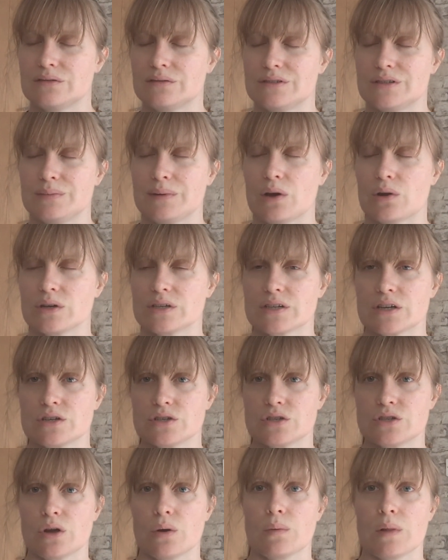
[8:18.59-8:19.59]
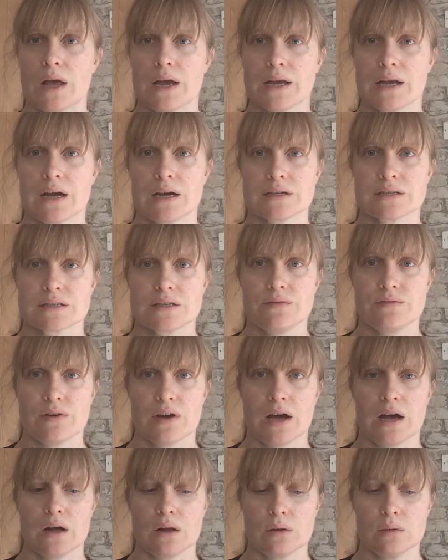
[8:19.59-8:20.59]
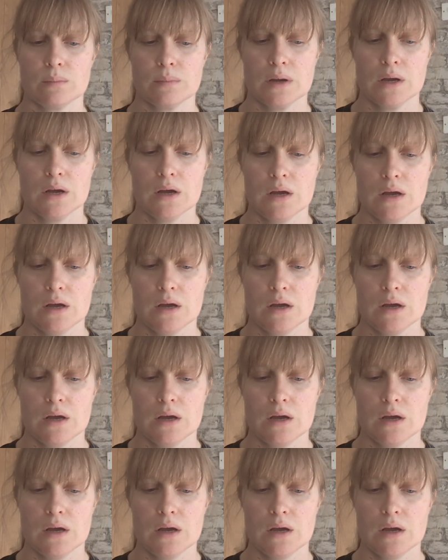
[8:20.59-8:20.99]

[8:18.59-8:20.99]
to be honest, I just don't like asking for help.